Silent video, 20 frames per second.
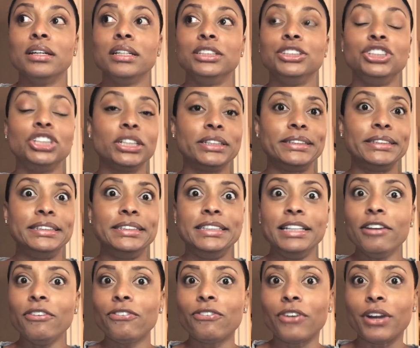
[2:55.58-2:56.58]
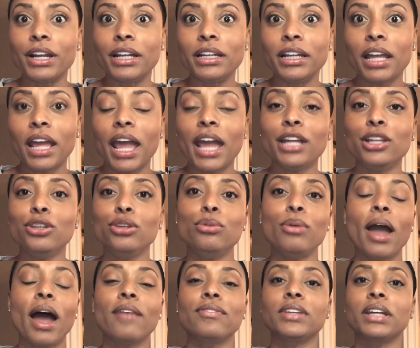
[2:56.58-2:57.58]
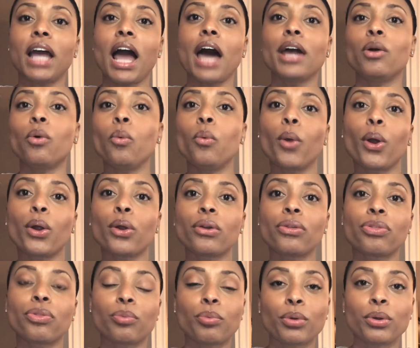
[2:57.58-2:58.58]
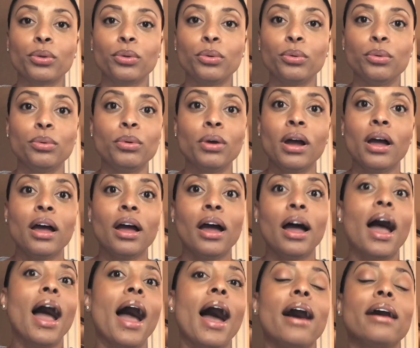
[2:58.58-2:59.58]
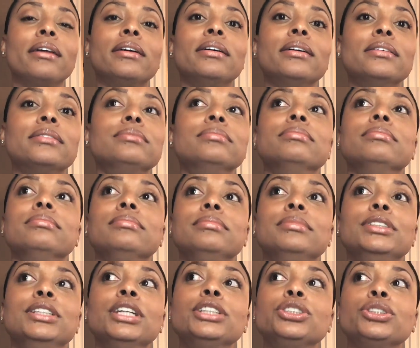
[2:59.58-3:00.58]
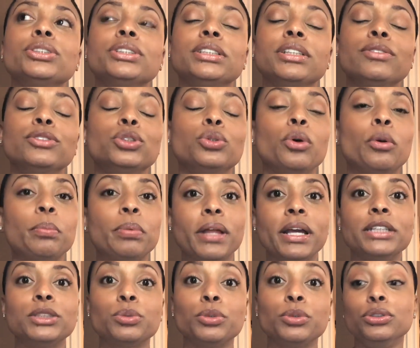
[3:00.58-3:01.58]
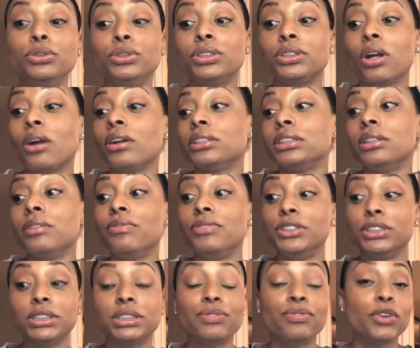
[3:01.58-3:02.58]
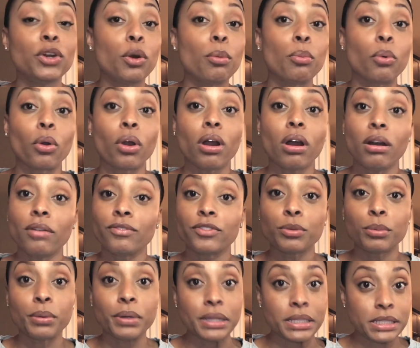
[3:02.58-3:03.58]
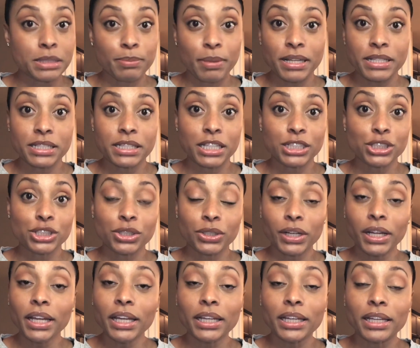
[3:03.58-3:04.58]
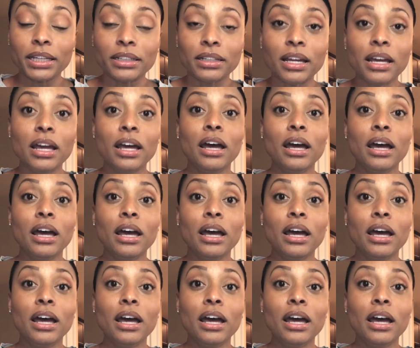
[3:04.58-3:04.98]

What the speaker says: just different, and you have to kind of work through how to get yourself to a place start to just feel more comfortable in the space that you're in.